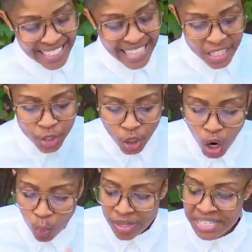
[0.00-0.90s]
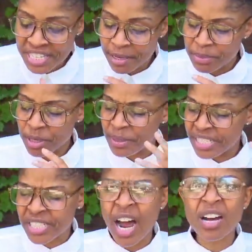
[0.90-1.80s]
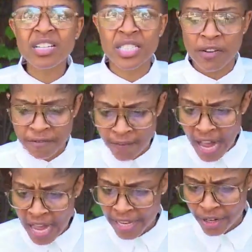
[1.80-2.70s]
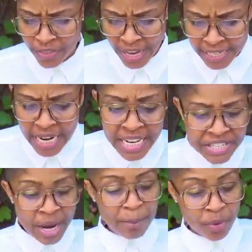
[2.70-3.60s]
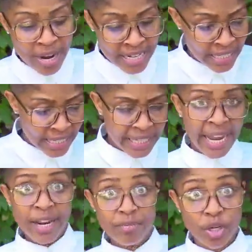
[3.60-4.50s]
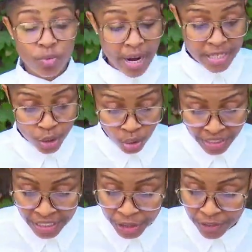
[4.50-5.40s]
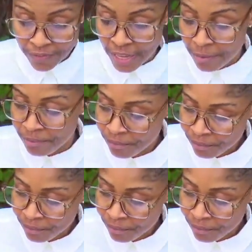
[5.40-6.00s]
They saw what seemed to be tongues of fire that separated and came to rest on each of them.